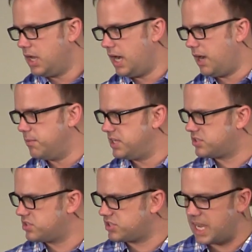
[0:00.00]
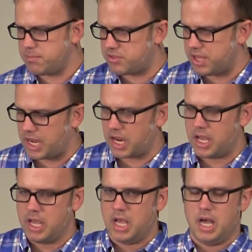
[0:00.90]
It's the same
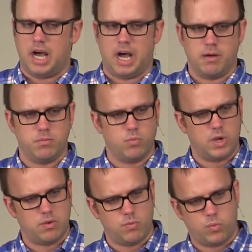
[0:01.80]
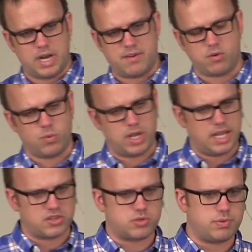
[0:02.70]
thing whenever we
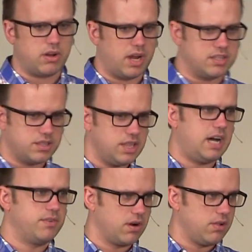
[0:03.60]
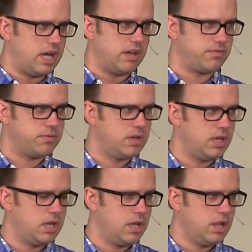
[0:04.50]
experience love in our life.
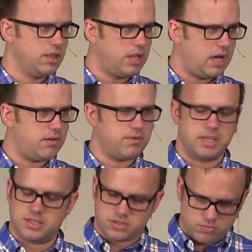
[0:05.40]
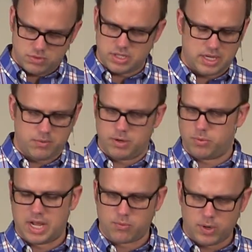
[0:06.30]
Love, and this is,
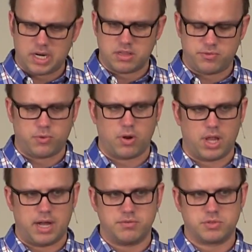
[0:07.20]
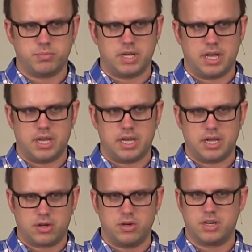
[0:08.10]
we're not reading the Four Loves, but
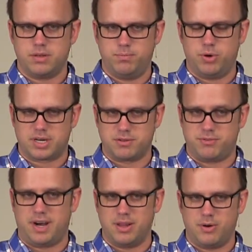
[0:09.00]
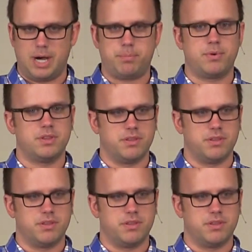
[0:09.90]
a good book to follow up